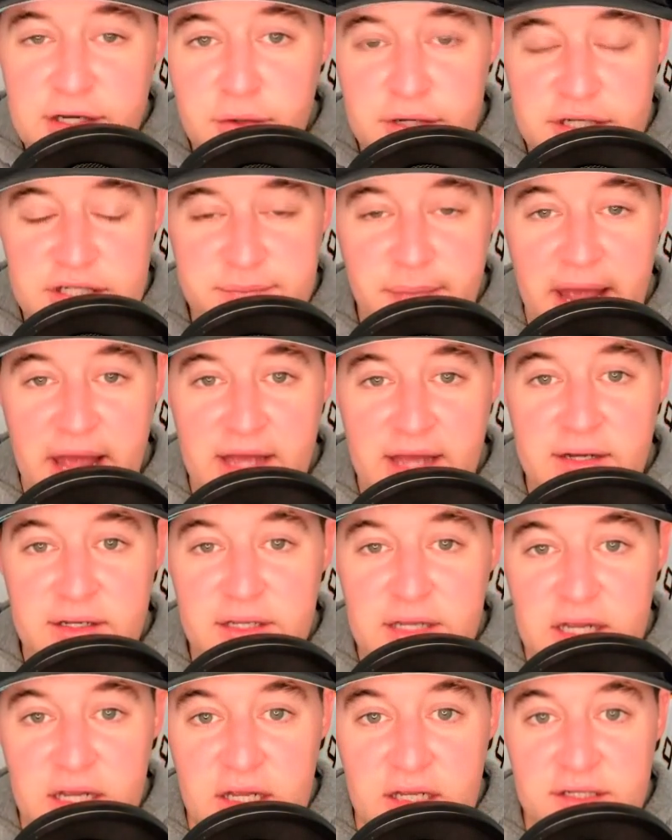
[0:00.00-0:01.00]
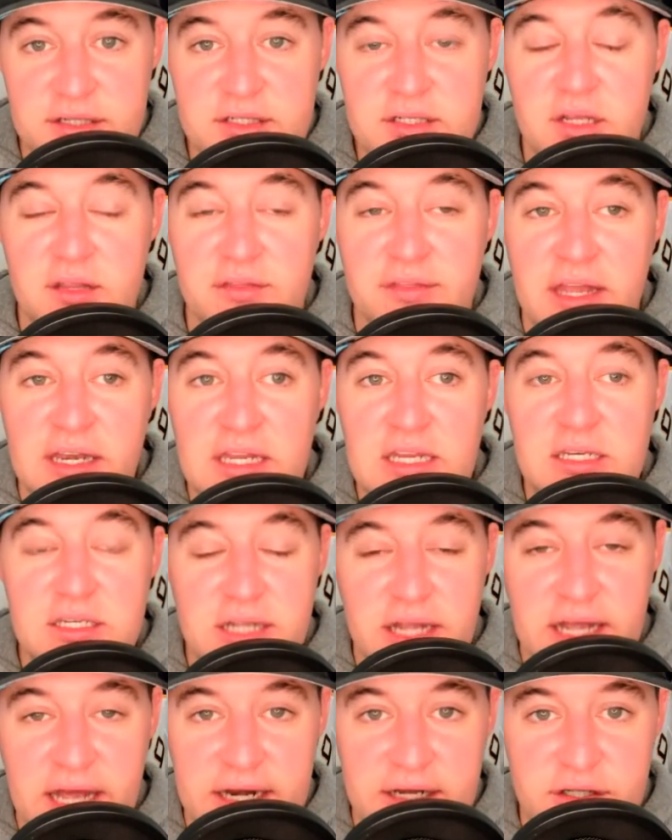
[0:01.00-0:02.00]
to expand east. They need
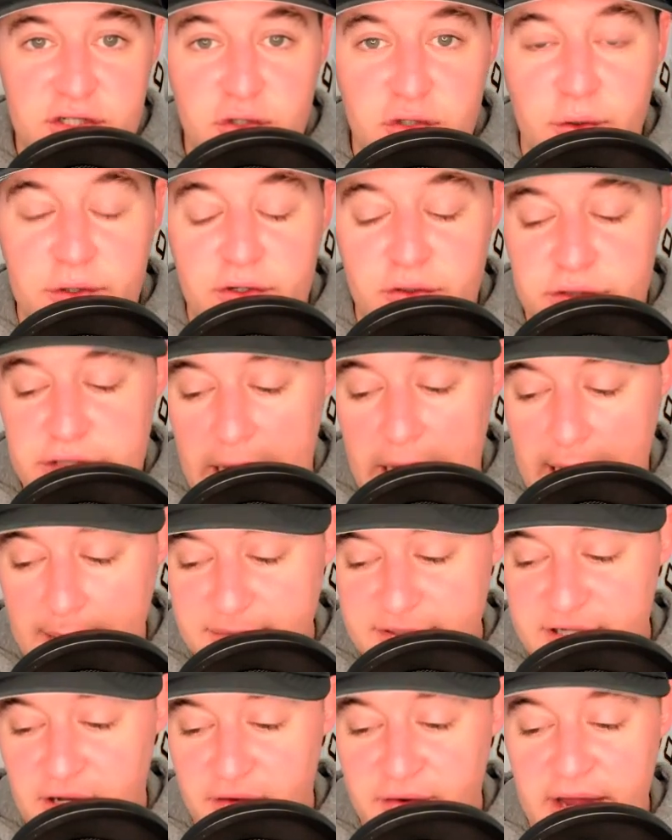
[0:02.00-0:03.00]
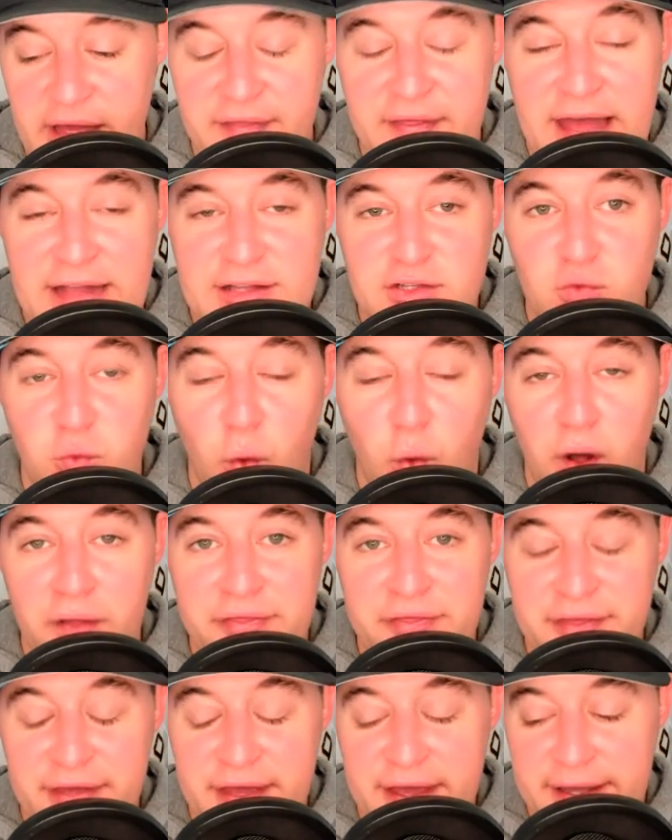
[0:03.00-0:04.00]
to get into a new time zone. And that's
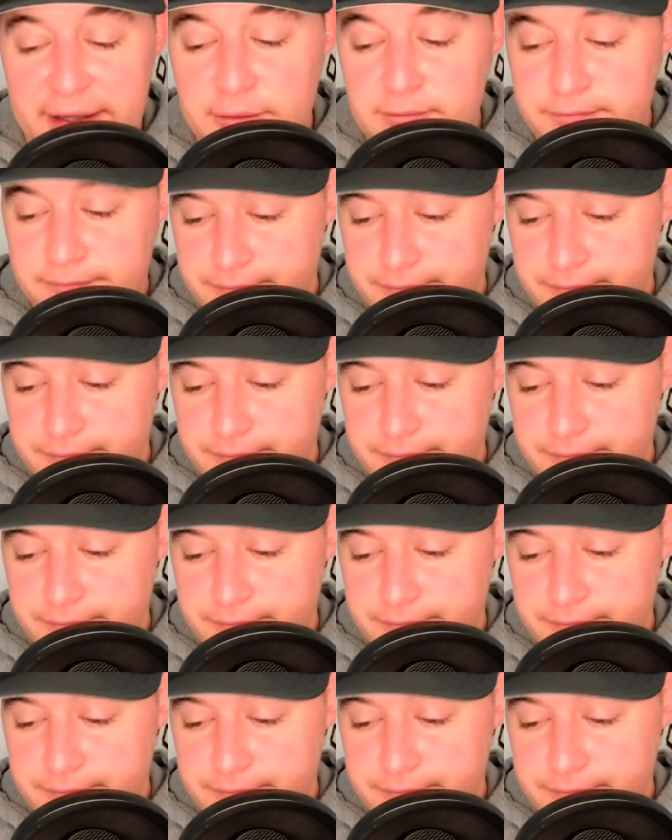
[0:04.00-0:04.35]
one thing